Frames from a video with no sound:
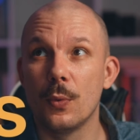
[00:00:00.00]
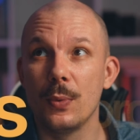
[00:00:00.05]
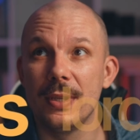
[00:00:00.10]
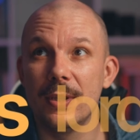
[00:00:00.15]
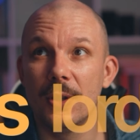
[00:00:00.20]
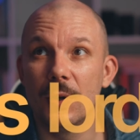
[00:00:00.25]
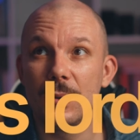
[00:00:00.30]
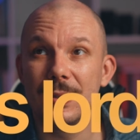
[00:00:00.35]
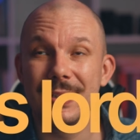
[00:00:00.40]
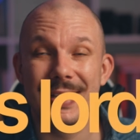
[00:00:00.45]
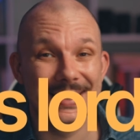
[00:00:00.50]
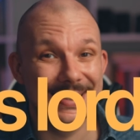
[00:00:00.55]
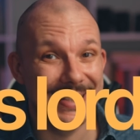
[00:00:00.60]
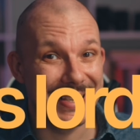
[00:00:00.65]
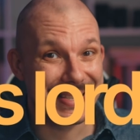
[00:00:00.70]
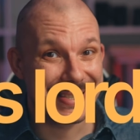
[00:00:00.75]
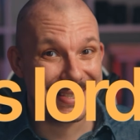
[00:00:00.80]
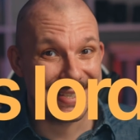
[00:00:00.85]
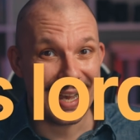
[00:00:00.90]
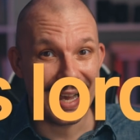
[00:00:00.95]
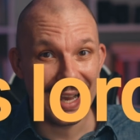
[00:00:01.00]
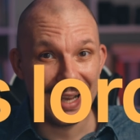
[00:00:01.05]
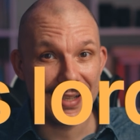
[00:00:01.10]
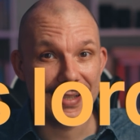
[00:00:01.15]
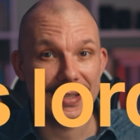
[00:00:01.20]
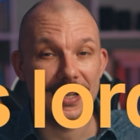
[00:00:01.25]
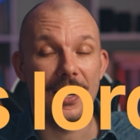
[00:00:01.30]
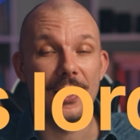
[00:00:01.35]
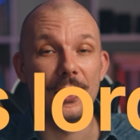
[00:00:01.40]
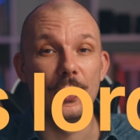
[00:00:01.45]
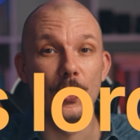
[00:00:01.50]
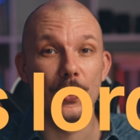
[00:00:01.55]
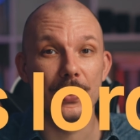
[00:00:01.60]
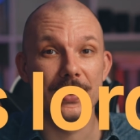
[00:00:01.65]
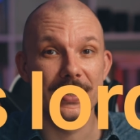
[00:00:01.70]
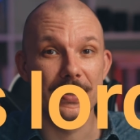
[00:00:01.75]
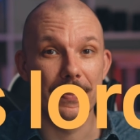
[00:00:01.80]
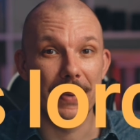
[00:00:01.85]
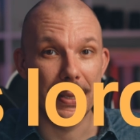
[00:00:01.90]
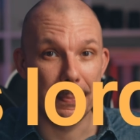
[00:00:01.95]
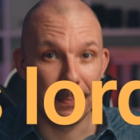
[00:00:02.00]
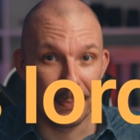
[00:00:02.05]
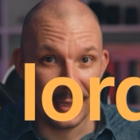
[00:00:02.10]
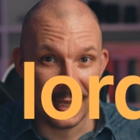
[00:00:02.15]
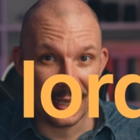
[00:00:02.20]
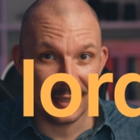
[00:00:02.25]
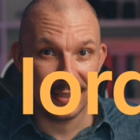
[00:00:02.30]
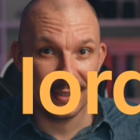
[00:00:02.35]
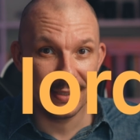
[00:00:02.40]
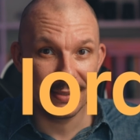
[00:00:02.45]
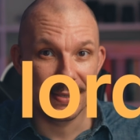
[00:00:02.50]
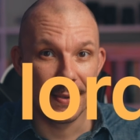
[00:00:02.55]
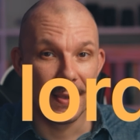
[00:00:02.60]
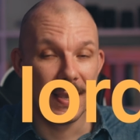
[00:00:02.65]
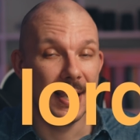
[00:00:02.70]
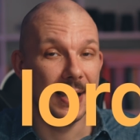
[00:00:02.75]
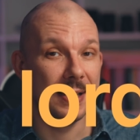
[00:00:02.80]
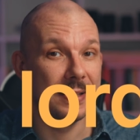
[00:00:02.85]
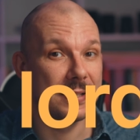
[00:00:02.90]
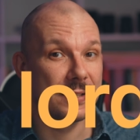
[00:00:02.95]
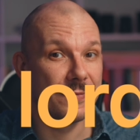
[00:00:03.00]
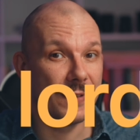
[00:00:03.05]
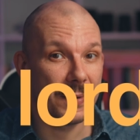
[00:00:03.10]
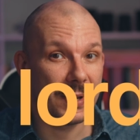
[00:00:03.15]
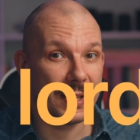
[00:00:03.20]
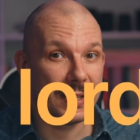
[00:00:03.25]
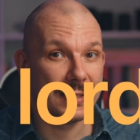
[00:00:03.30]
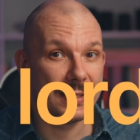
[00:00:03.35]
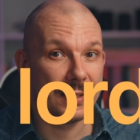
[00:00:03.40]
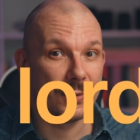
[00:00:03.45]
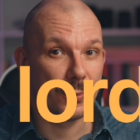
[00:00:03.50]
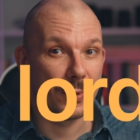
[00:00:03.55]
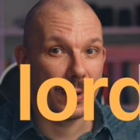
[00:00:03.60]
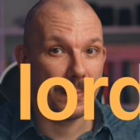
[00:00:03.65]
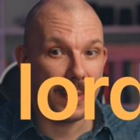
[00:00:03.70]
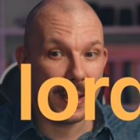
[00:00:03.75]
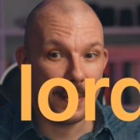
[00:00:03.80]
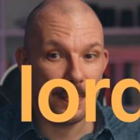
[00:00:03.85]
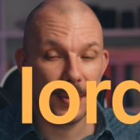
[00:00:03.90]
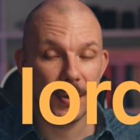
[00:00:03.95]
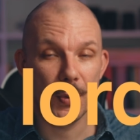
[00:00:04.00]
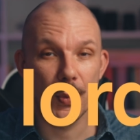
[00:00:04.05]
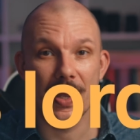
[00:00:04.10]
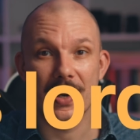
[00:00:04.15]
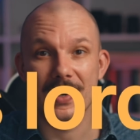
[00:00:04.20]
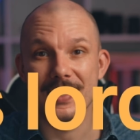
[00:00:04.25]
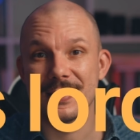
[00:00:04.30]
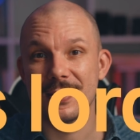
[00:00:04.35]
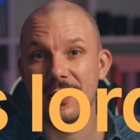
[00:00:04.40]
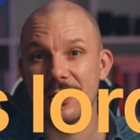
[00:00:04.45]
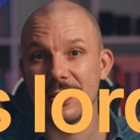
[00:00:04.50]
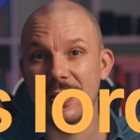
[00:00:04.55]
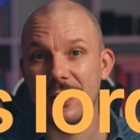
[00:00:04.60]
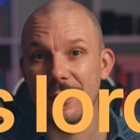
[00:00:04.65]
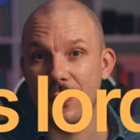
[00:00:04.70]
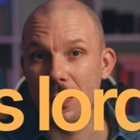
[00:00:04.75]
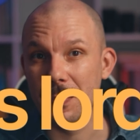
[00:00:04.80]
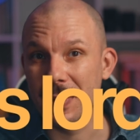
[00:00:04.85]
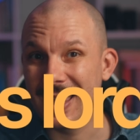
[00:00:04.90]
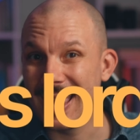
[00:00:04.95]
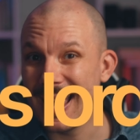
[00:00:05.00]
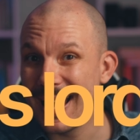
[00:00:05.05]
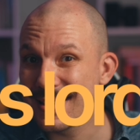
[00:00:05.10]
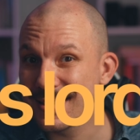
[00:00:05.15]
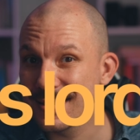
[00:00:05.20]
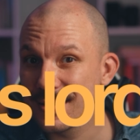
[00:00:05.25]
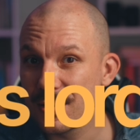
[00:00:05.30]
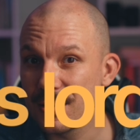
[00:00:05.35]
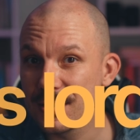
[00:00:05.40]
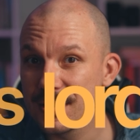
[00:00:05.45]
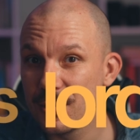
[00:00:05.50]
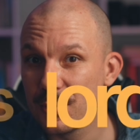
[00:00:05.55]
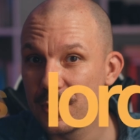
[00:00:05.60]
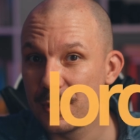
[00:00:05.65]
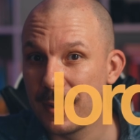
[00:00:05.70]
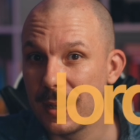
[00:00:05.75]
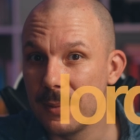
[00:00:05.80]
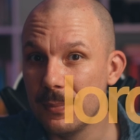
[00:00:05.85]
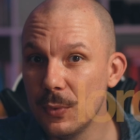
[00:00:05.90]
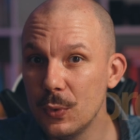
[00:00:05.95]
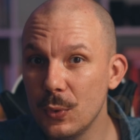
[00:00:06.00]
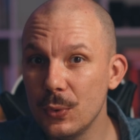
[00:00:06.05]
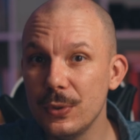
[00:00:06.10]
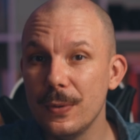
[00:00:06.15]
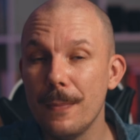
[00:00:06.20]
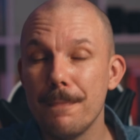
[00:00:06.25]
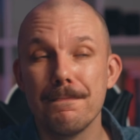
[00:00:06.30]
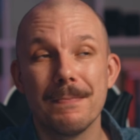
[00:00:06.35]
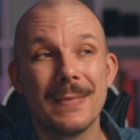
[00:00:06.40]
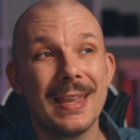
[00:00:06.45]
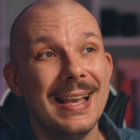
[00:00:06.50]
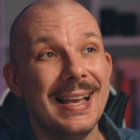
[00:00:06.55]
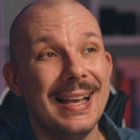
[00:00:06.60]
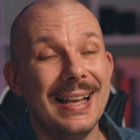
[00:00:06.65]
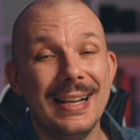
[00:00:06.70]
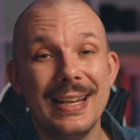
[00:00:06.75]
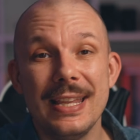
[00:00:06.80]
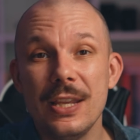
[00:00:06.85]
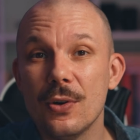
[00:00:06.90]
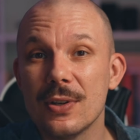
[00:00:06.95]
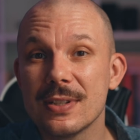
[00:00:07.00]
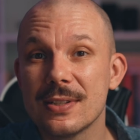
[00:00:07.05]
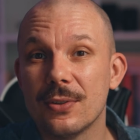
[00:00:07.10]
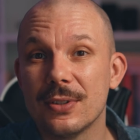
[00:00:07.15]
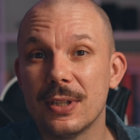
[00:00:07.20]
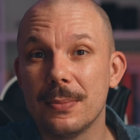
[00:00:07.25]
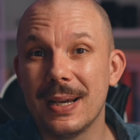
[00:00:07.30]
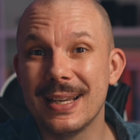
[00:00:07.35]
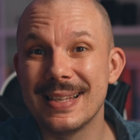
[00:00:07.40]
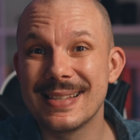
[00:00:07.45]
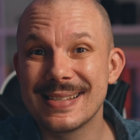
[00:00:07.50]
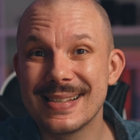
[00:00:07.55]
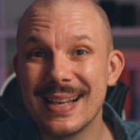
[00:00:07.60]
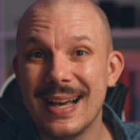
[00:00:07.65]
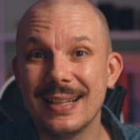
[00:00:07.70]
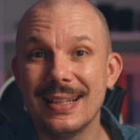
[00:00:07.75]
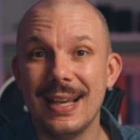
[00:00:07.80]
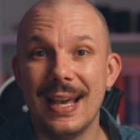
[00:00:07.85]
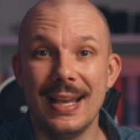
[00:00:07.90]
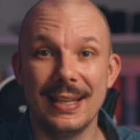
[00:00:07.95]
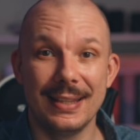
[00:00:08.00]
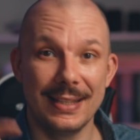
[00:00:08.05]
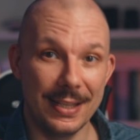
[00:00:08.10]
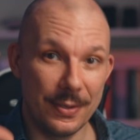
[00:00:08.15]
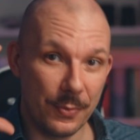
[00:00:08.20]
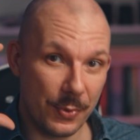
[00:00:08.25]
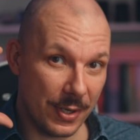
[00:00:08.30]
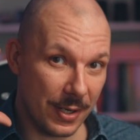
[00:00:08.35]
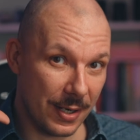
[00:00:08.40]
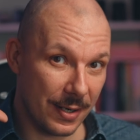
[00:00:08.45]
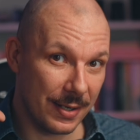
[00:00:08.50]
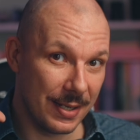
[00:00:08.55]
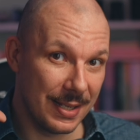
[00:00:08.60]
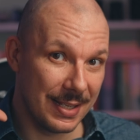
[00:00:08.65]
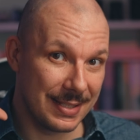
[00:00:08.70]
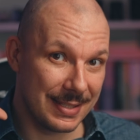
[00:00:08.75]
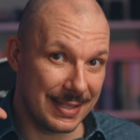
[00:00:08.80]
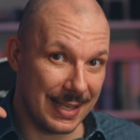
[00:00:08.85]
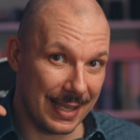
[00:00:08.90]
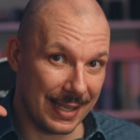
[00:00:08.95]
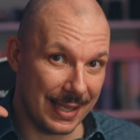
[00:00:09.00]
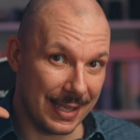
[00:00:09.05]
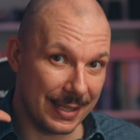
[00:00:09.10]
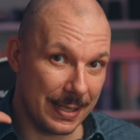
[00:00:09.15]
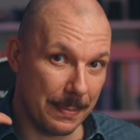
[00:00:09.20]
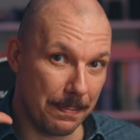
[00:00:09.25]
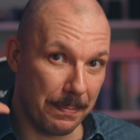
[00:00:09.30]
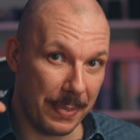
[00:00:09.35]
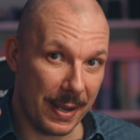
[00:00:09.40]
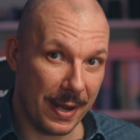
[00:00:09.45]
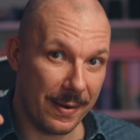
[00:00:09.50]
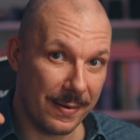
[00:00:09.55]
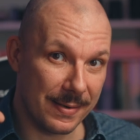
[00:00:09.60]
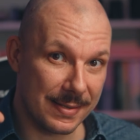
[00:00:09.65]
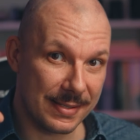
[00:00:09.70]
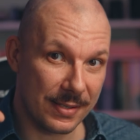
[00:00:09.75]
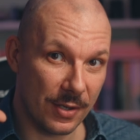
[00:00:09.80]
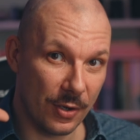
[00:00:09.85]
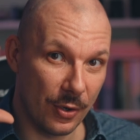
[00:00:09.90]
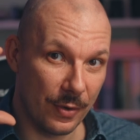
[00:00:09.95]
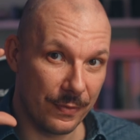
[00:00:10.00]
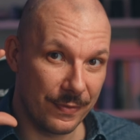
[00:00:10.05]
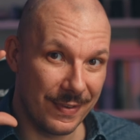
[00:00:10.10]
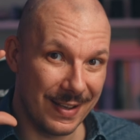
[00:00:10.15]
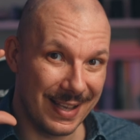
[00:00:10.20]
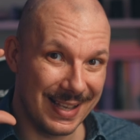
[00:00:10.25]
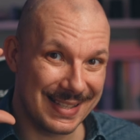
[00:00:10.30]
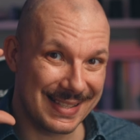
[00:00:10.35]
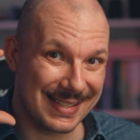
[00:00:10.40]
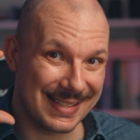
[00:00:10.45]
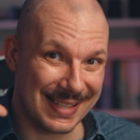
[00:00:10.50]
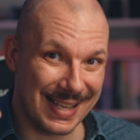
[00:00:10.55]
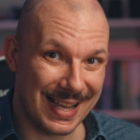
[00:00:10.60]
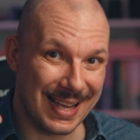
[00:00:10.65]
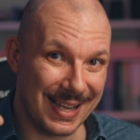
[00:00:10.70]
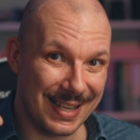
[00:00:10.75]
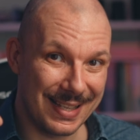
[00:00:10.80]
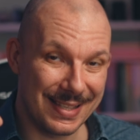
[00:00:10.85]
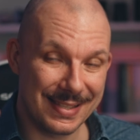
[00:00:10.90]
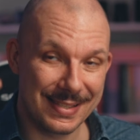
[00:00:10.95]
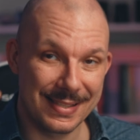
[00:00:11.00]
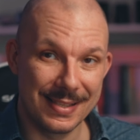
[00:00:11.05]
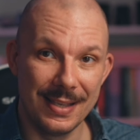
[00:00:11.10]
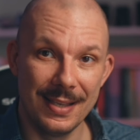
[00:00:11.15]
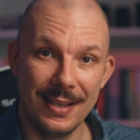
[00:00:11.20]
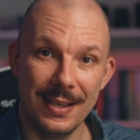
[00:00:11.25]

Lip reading: we know that the signs are lorded by planet. It is very easy to remember. We are starting from Cancer, it's lorded by moon, Leo is lorded by sun, and then we are taking the pairs of signs